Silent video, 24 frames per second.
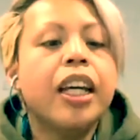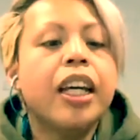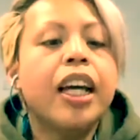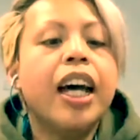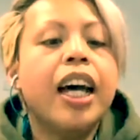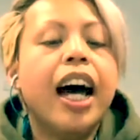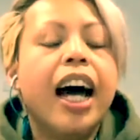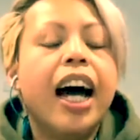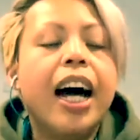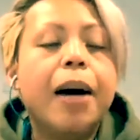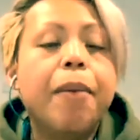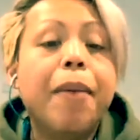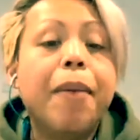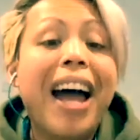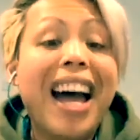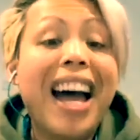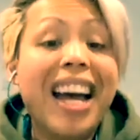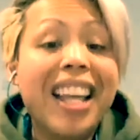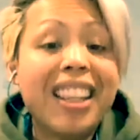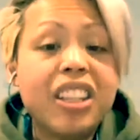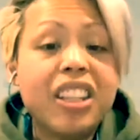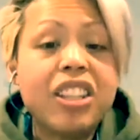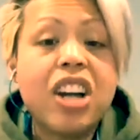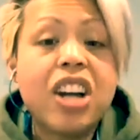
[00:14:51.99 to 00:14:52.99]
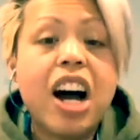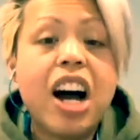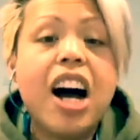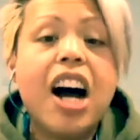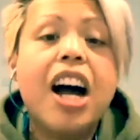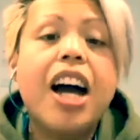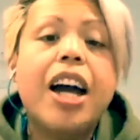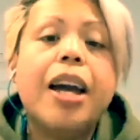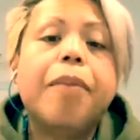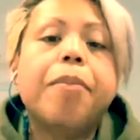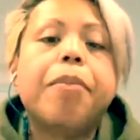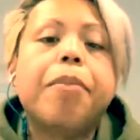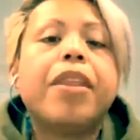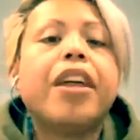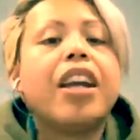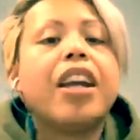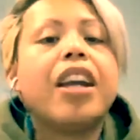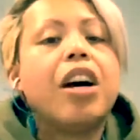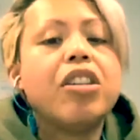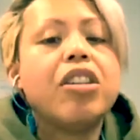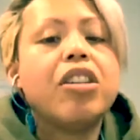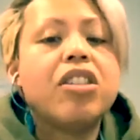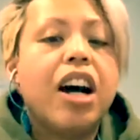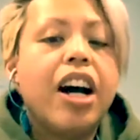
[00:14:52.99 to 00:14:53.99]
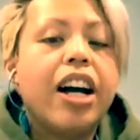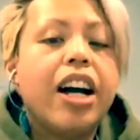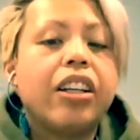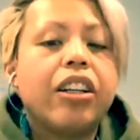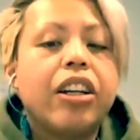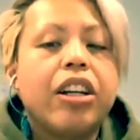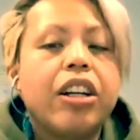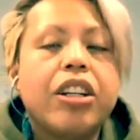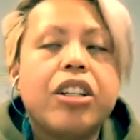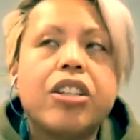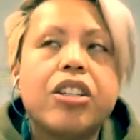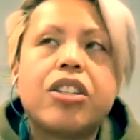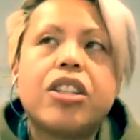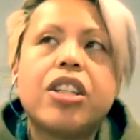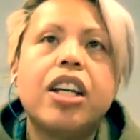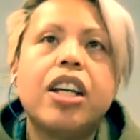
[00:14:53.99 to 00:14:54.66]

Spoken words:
at the time that I was diagnosed,